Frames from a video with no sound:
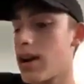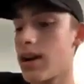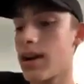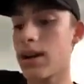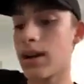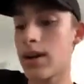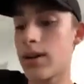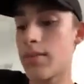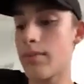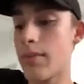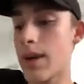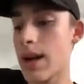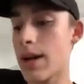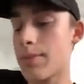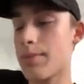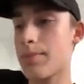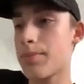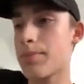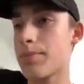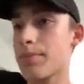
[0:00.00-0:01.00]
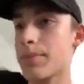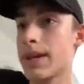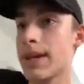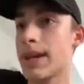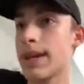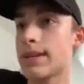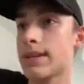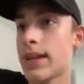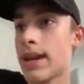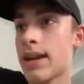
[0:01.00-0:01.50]
uh, my
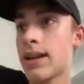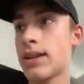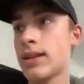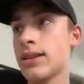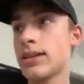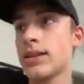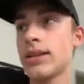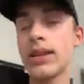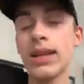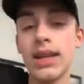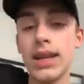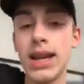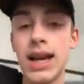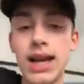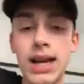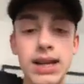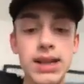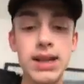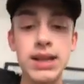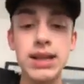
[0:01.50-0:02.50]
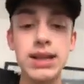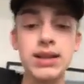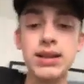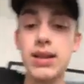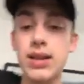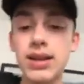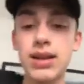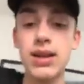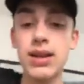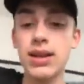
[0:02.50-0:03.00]
PSN like ID.
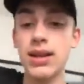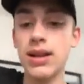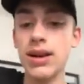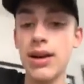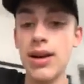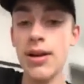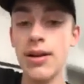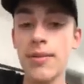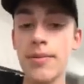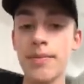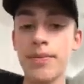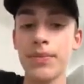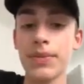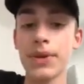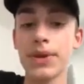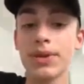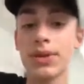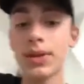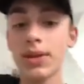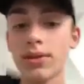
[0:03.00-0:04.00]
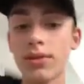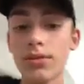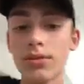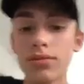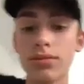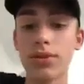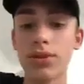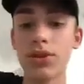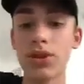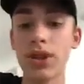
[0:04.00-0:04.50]
Um, so
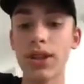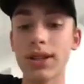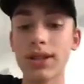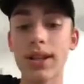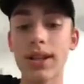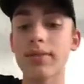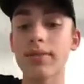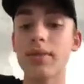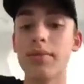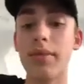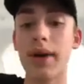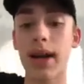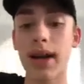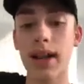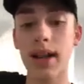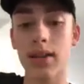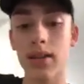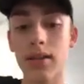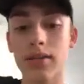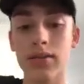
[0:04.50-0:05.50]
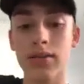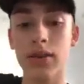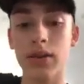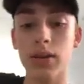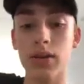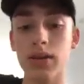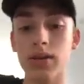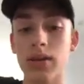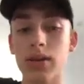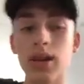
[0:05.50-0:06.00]
she doesn't have to buy like the
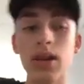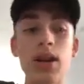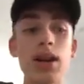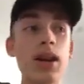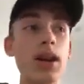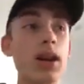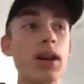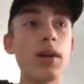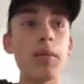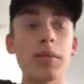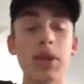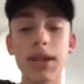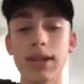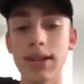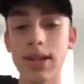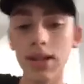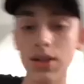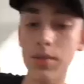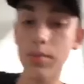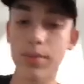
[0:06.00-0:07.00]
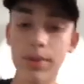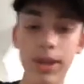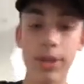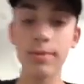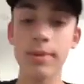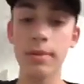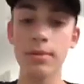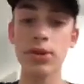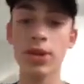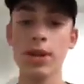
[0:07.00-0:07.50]
full PlayStation Plus
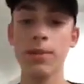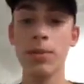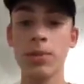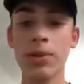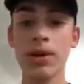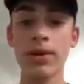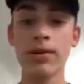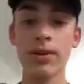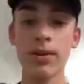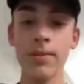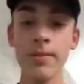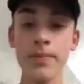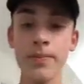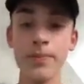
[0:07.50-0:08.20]
membership and whatever.